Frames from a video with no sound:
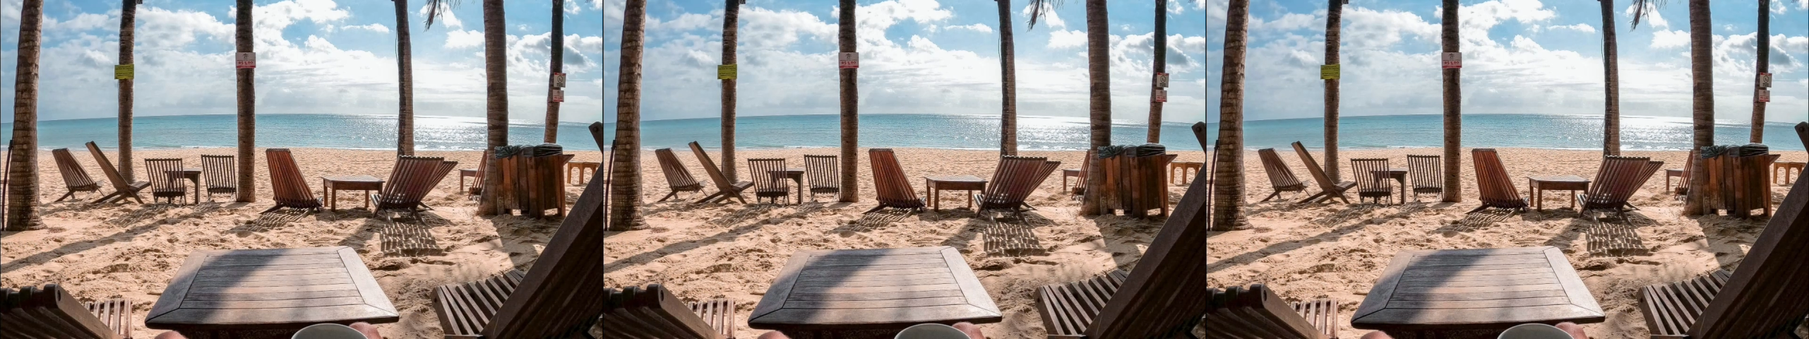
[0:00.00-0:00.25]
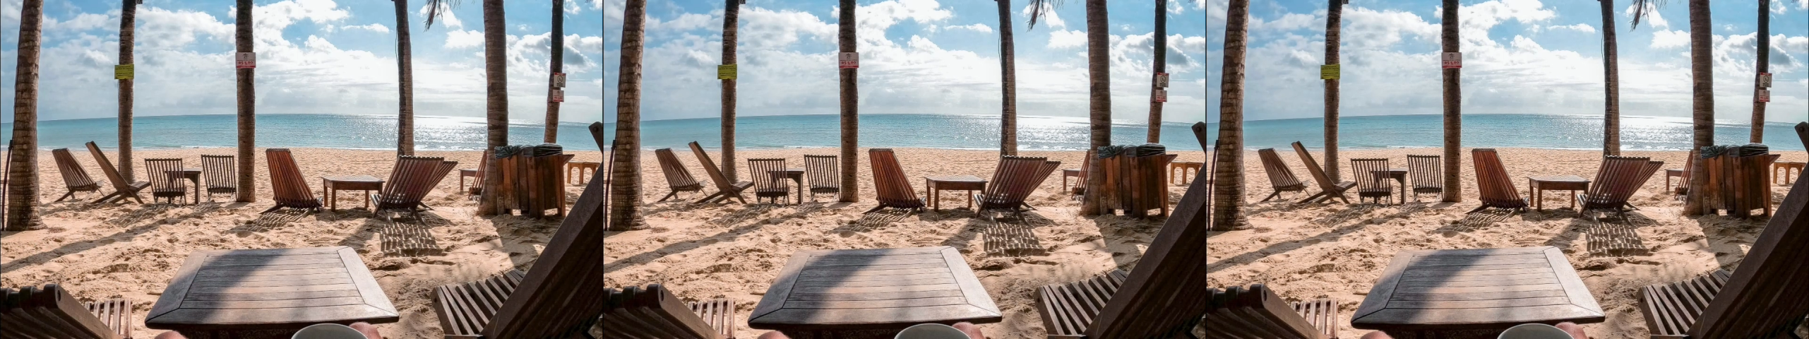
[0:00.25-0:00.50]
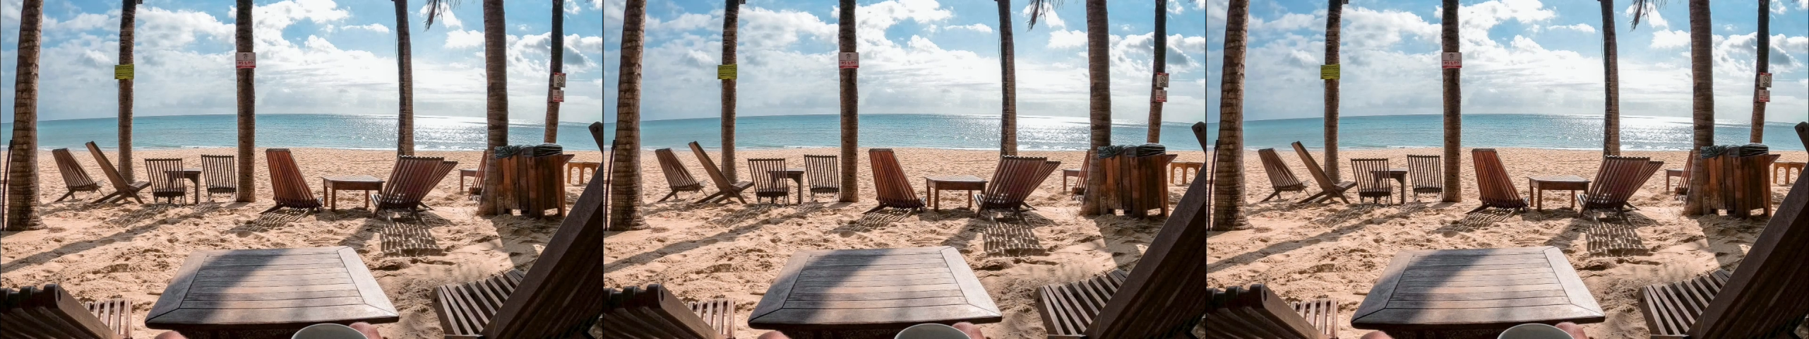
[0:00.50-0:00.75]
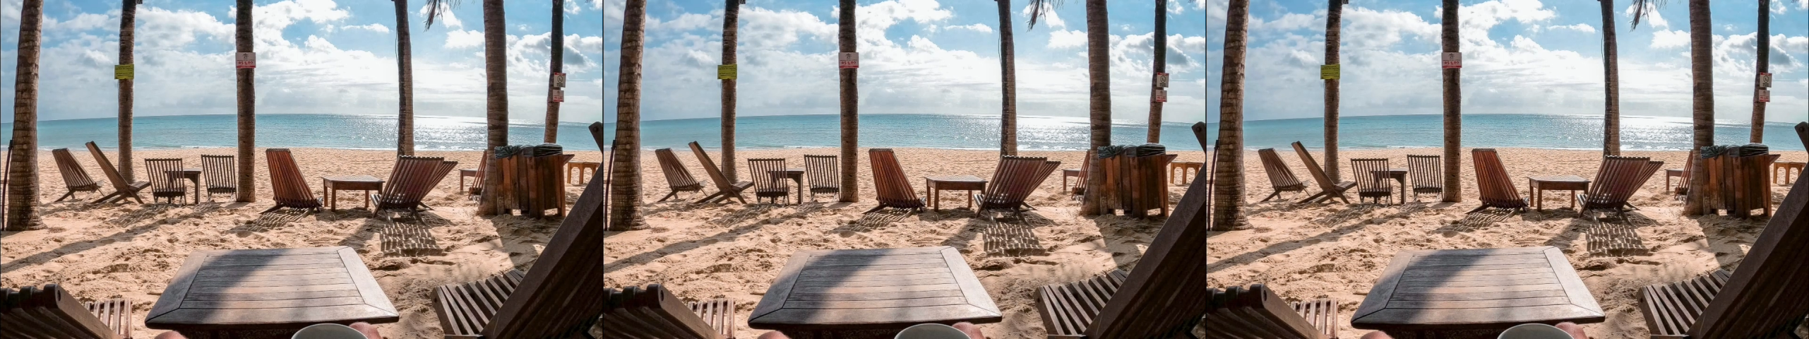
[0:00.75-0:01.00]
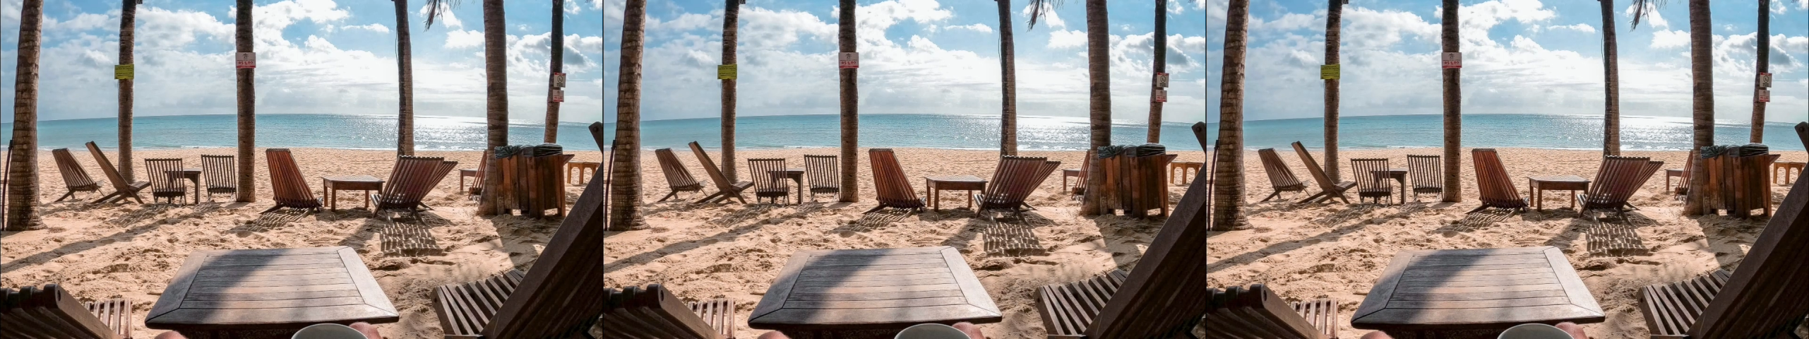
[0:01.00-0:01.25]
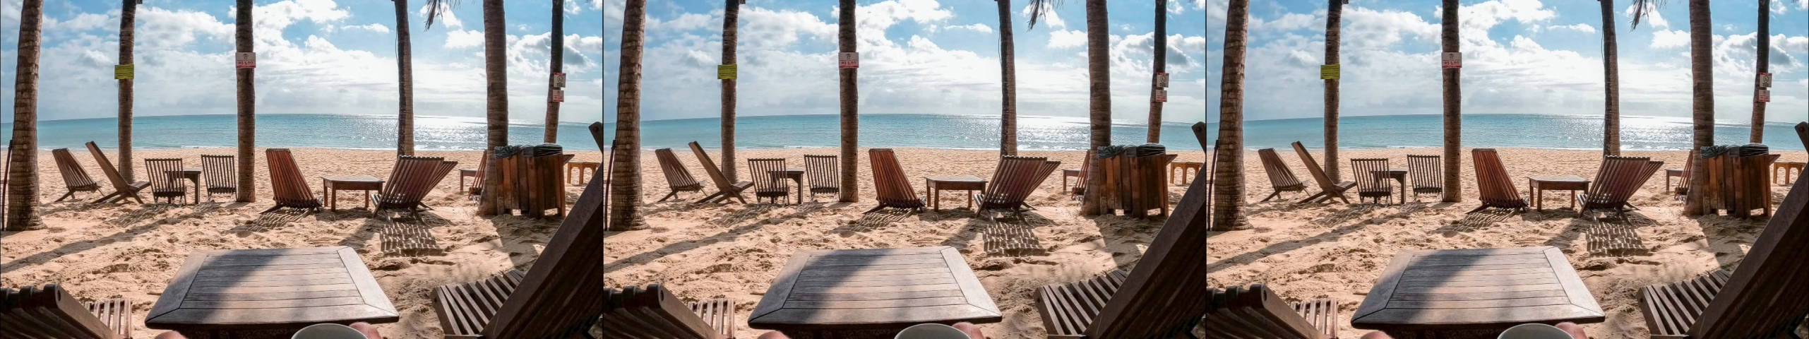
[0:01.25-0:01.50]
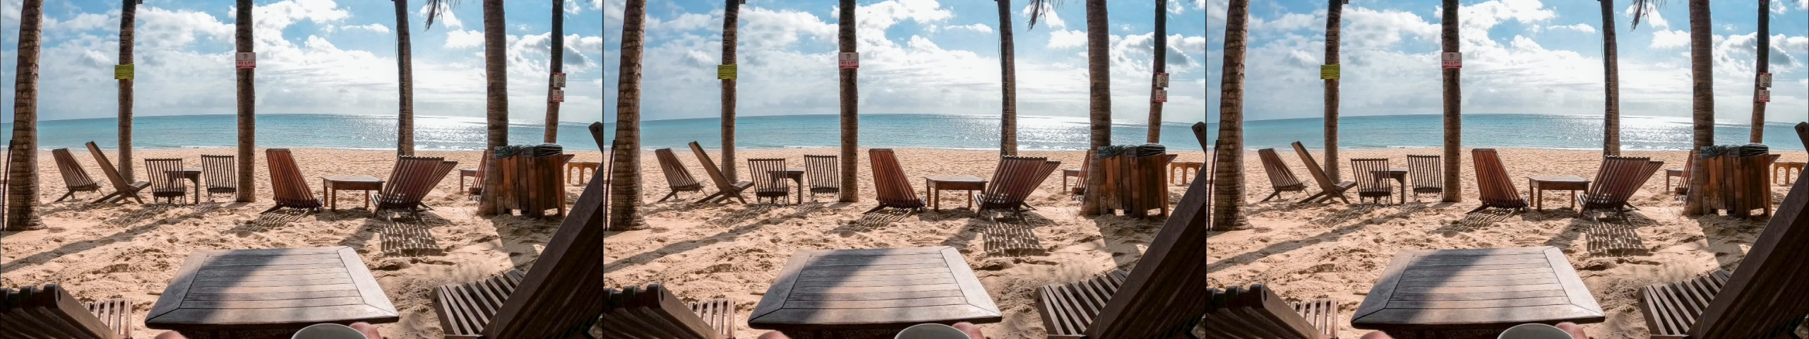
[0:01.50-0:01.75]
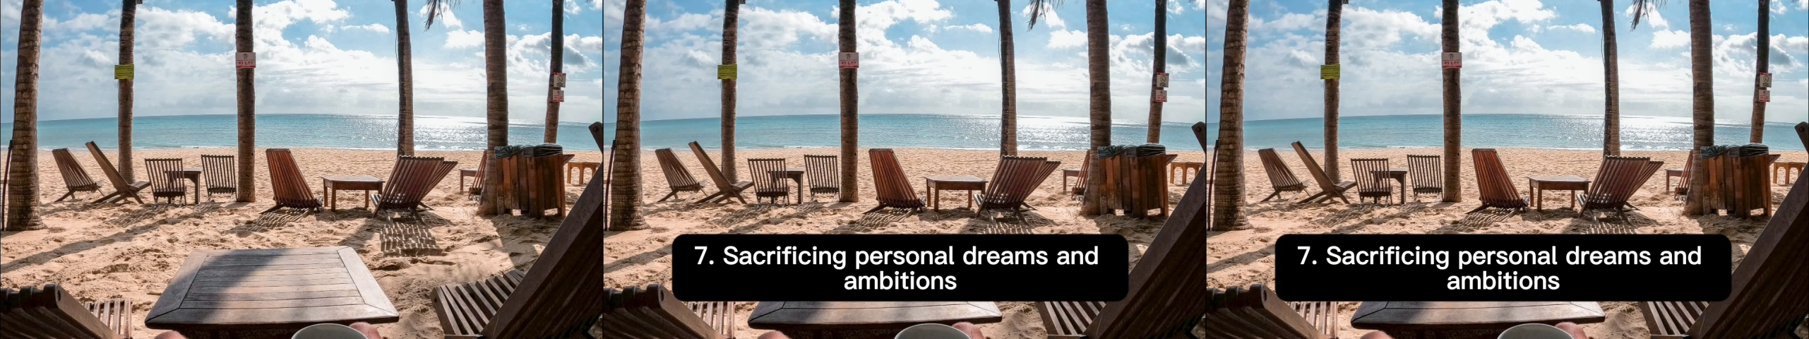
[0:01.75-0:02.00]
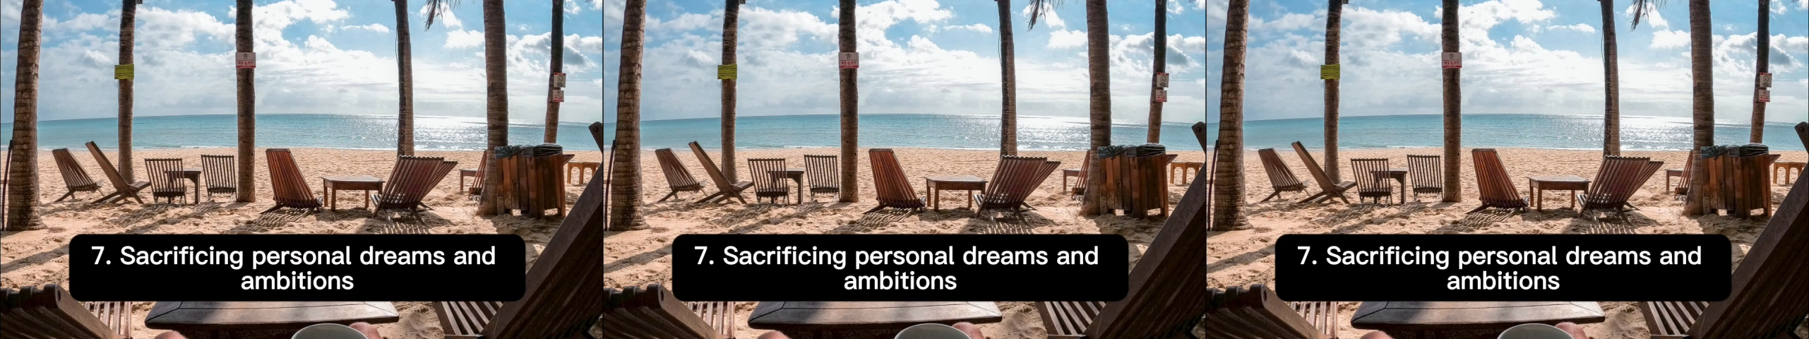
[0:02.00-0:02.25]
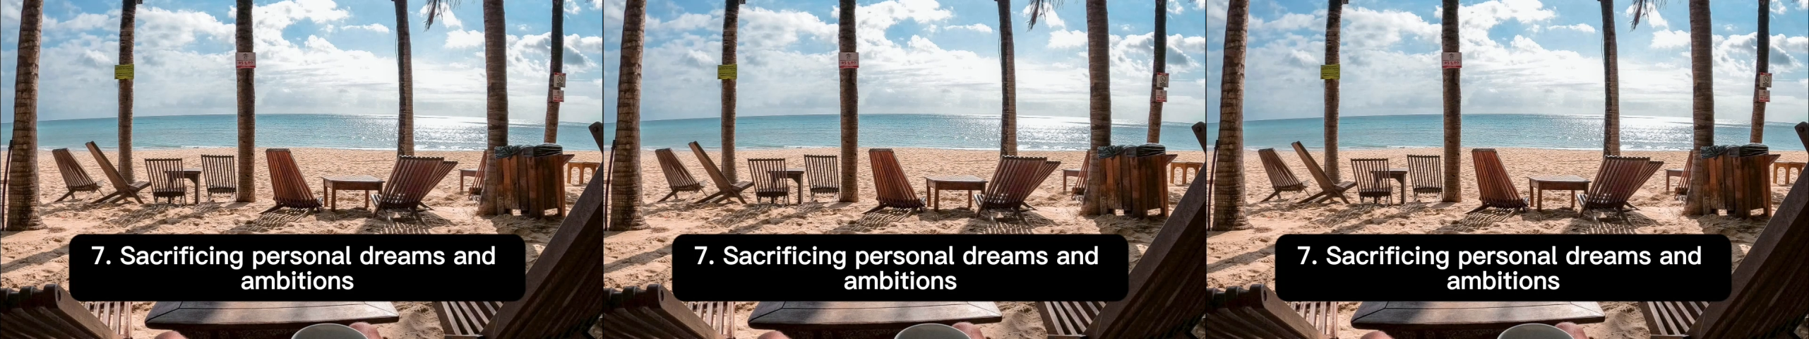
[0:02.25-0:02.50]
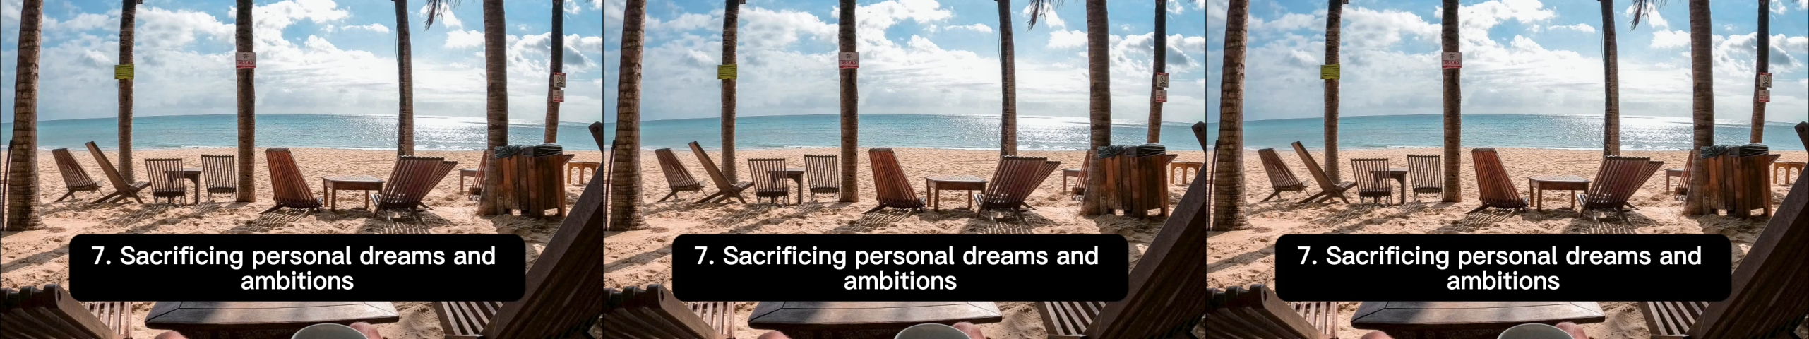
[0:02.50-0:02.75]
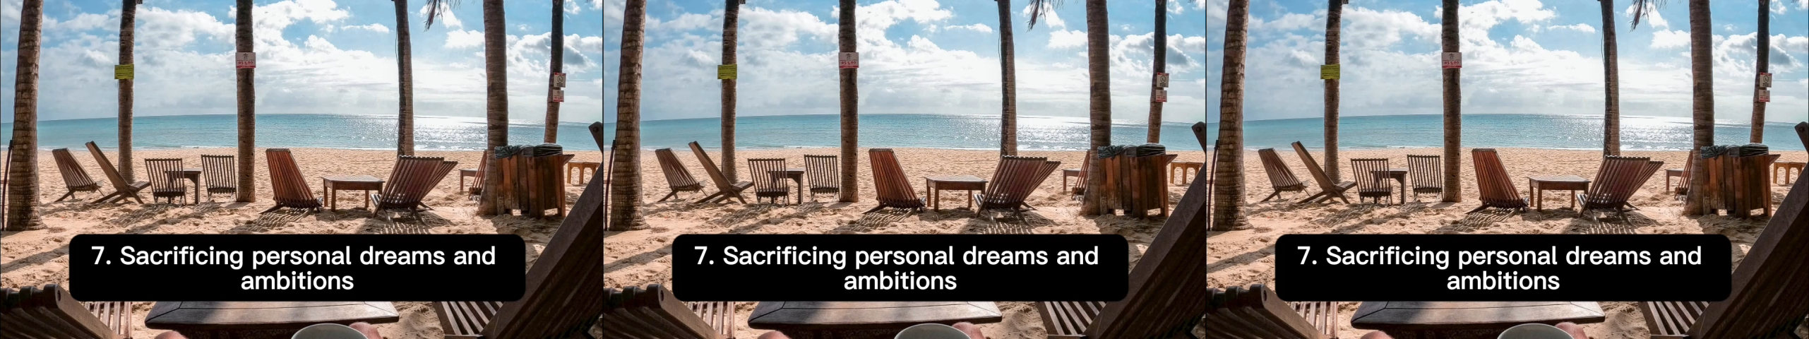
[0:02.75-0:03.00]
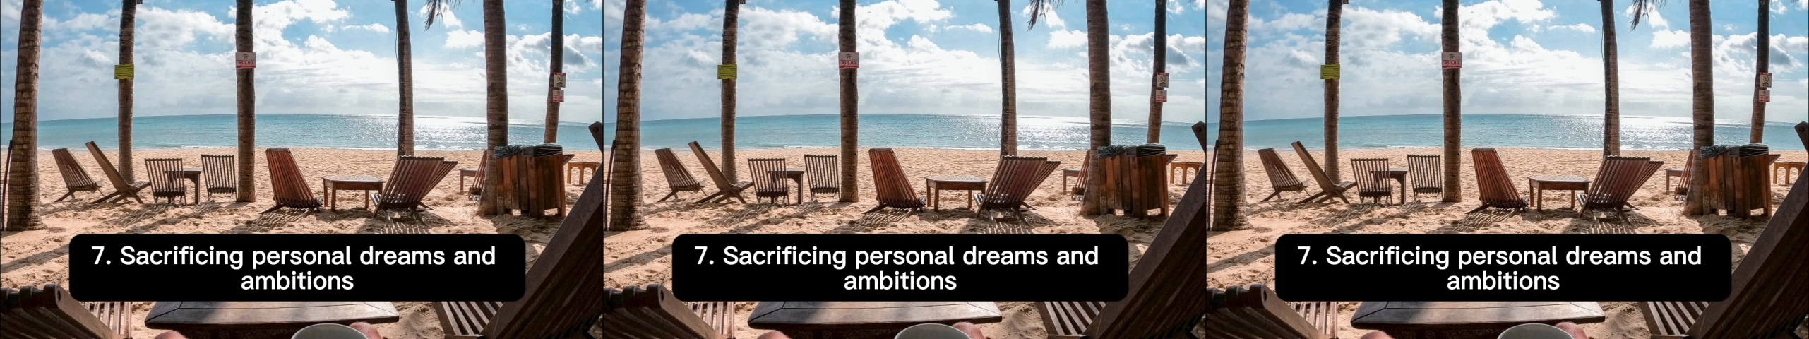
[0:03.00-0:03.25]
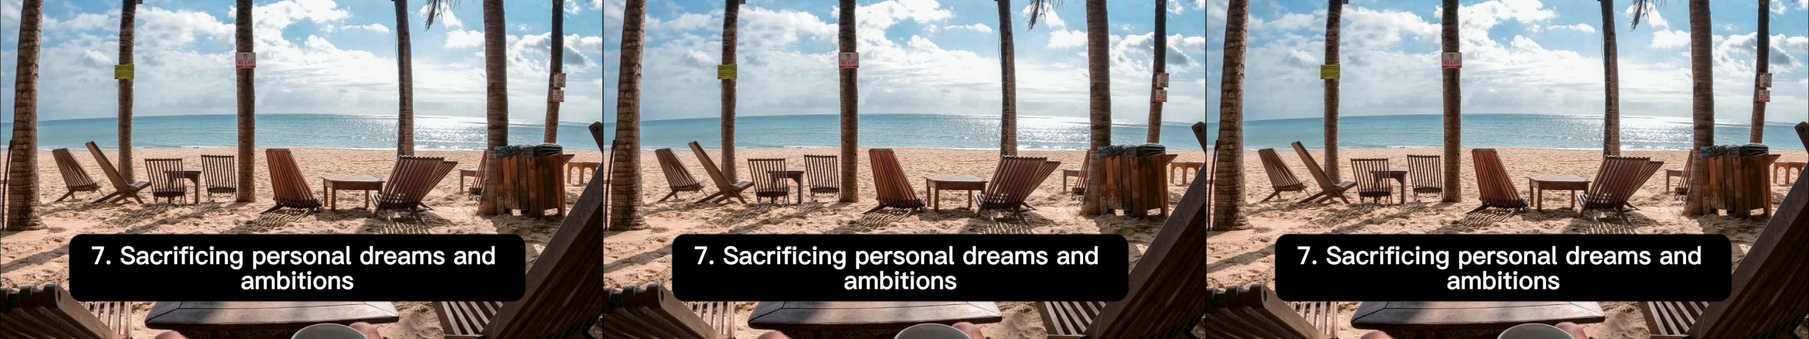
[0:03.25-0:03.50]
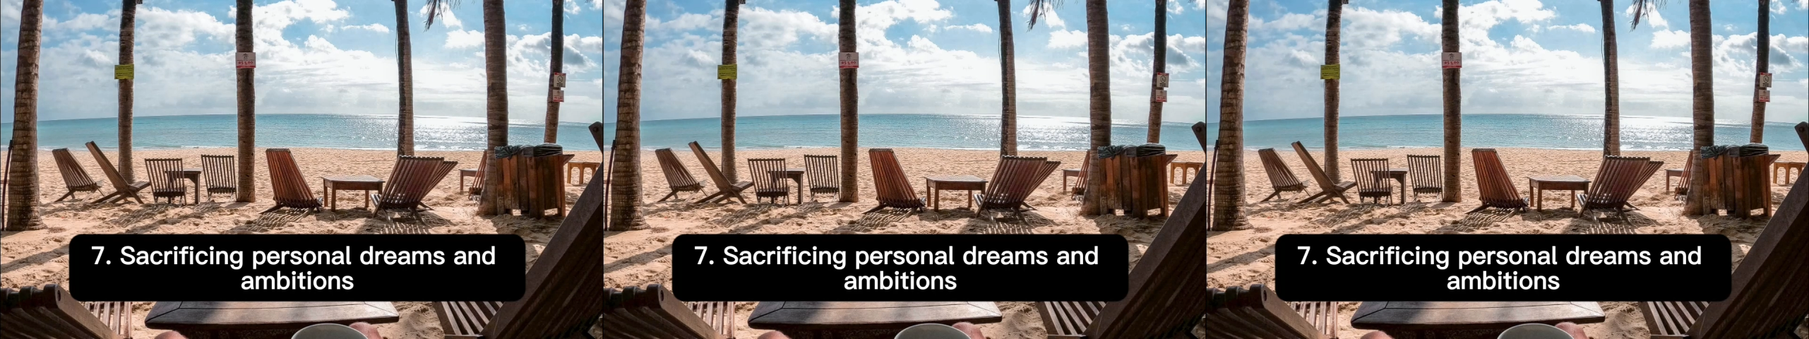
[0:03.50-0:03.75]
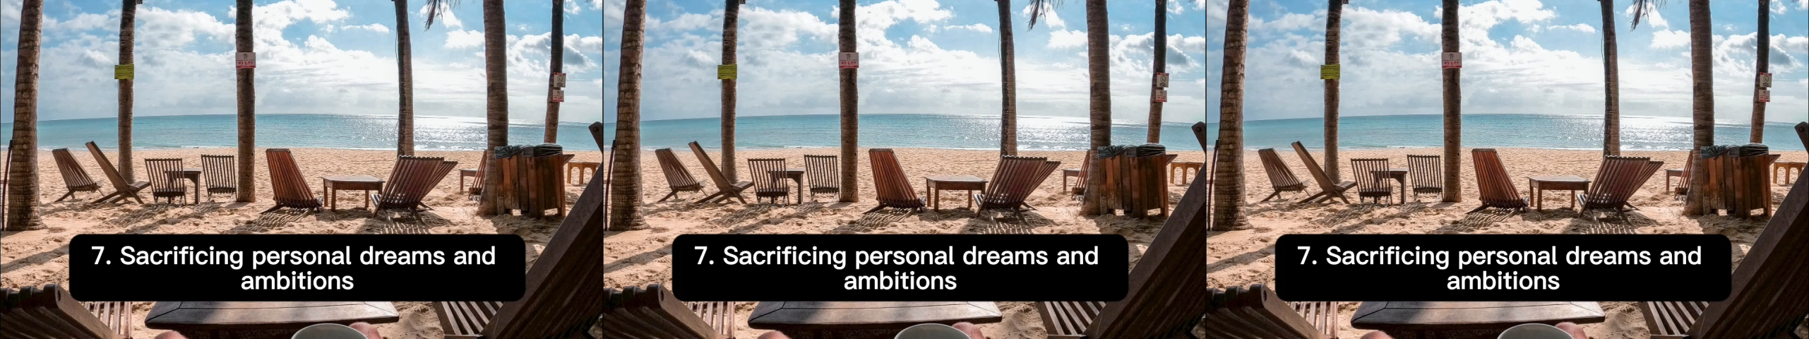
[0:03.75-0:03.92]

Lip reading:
(no speaker visible)